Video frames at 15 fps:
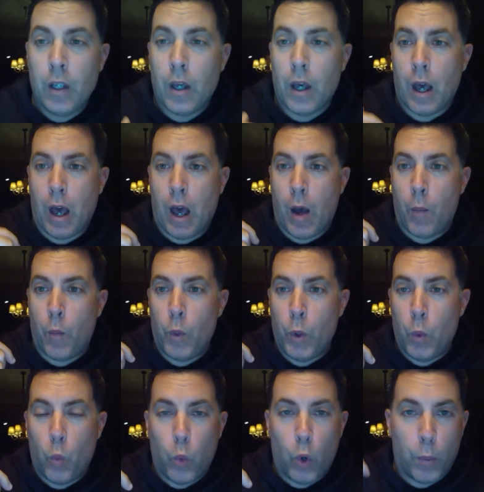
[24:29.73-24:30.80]
um, we
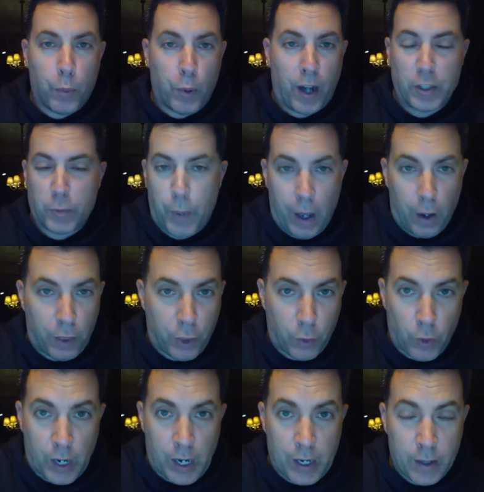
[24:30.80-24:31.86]
will press bail
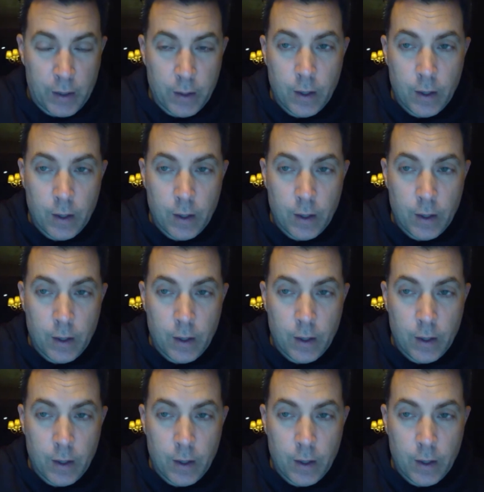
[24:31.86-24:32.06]
three.